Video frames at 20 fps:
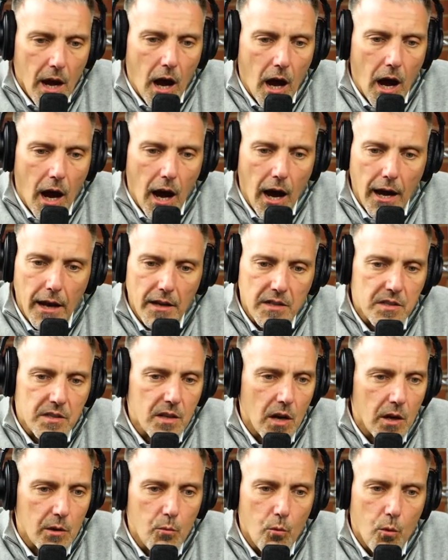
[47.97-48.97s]
uh, has
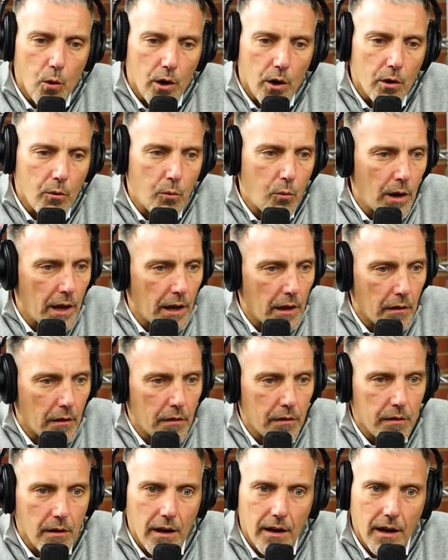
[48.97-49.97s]
done work
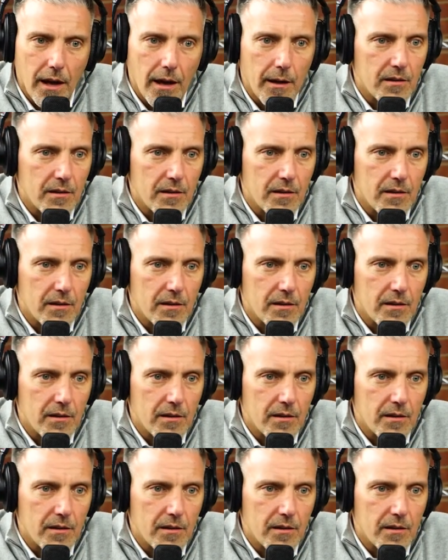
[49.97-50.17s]
with, uh,